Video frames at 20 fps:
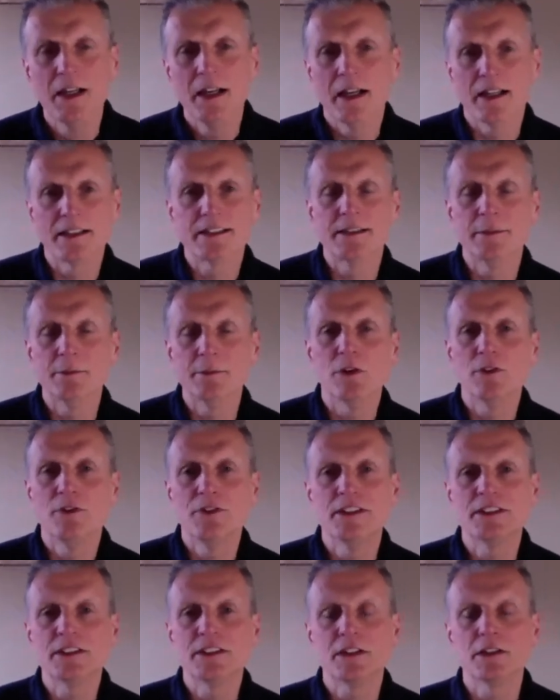simple
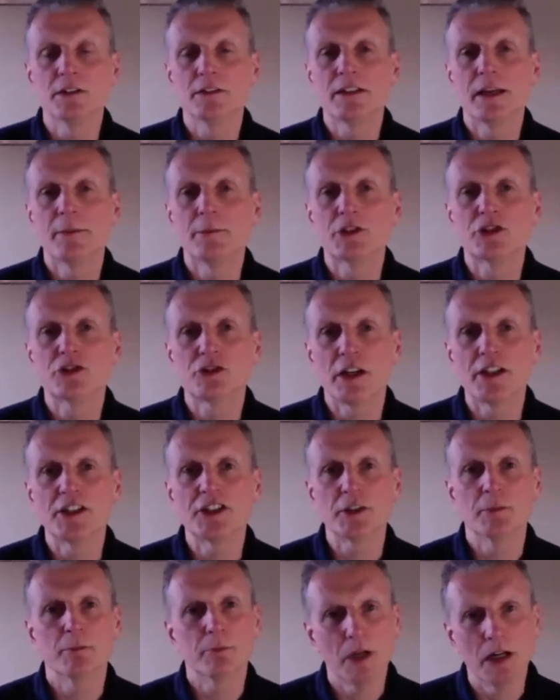physical
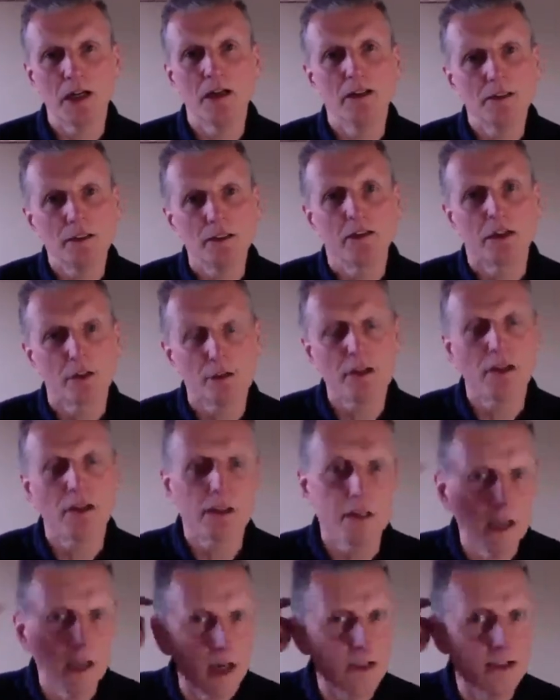demonstration. But, you know,
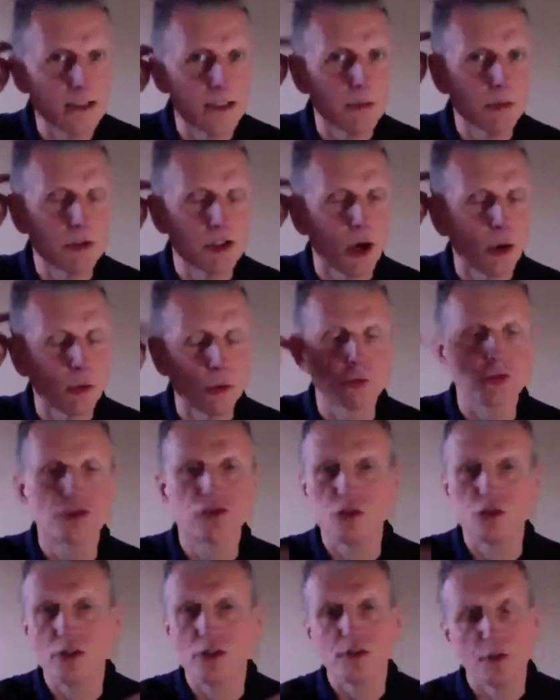the idea would hold
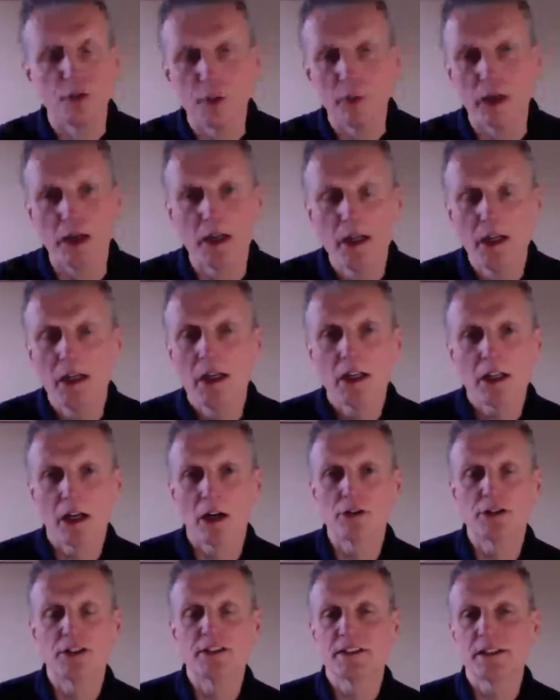true if we were
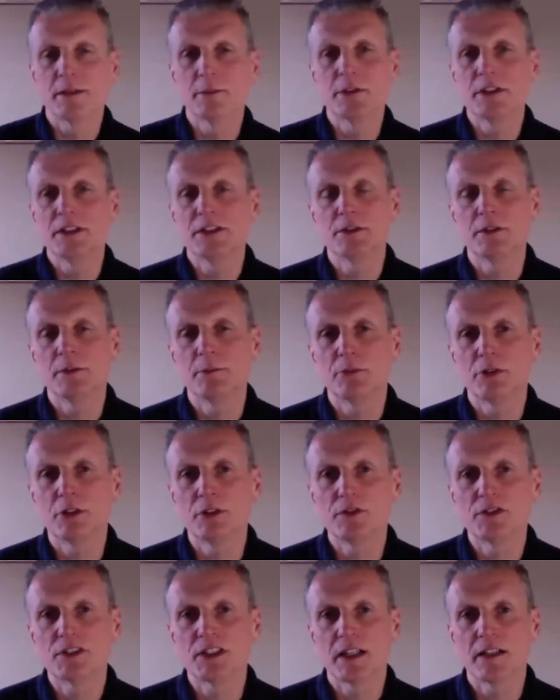coaching somebody to
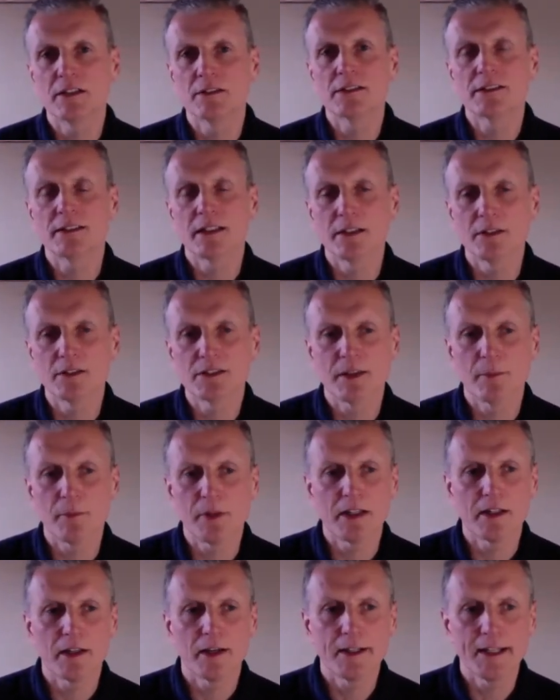improve sales, say, or
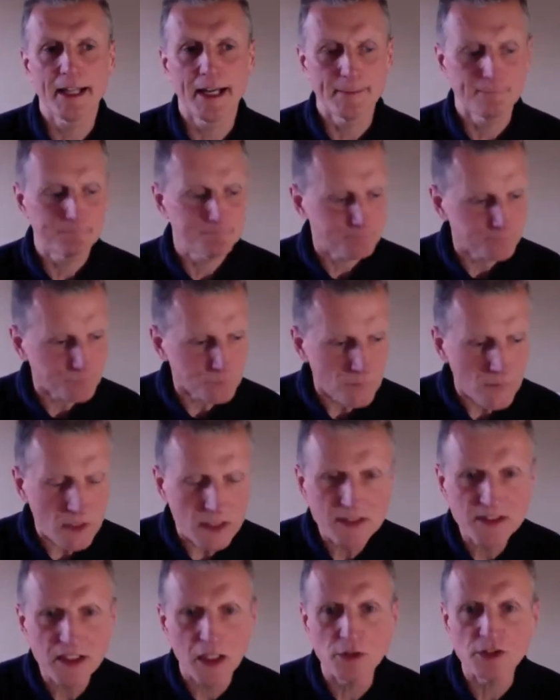something like that.
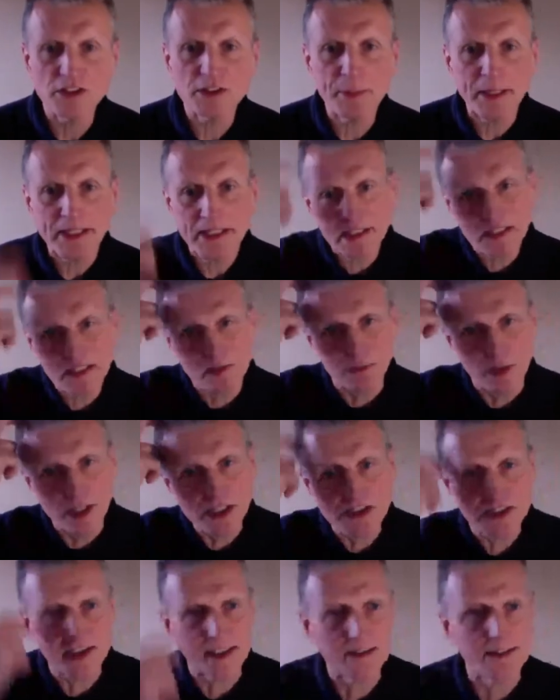So speaking of
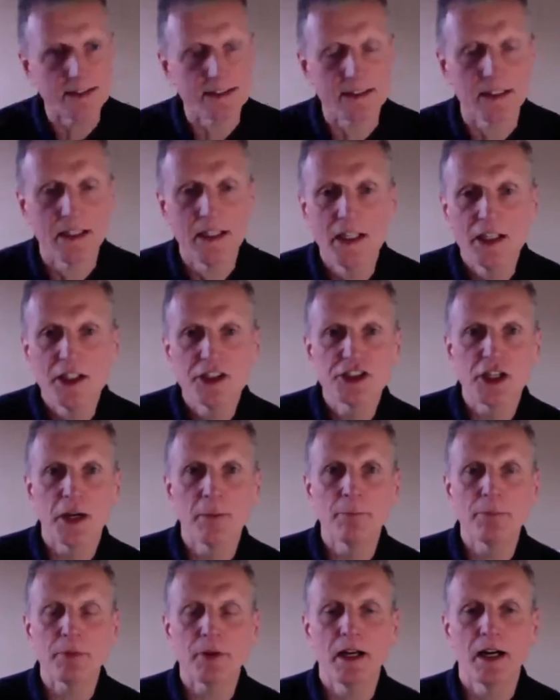which, let's
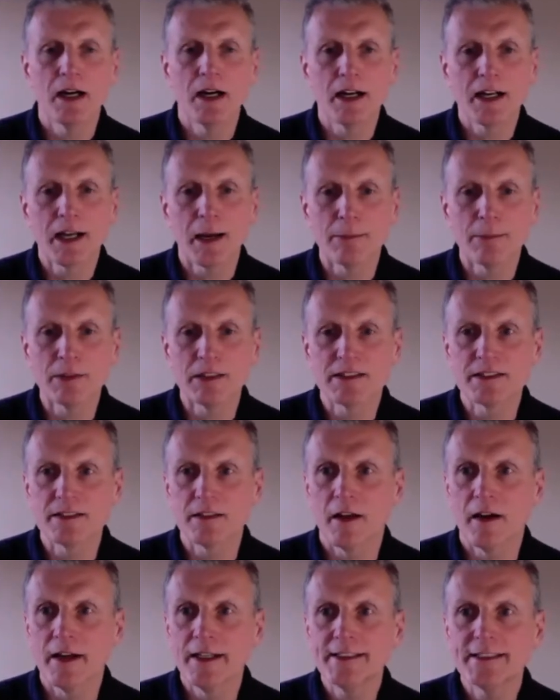jump a couple of
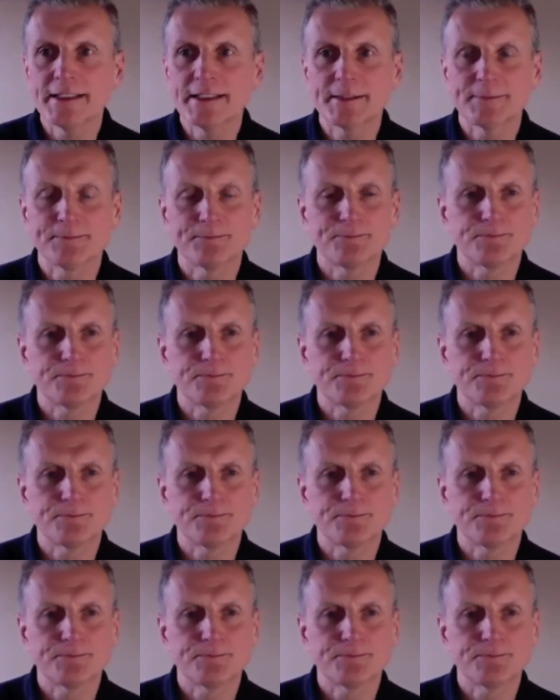slides.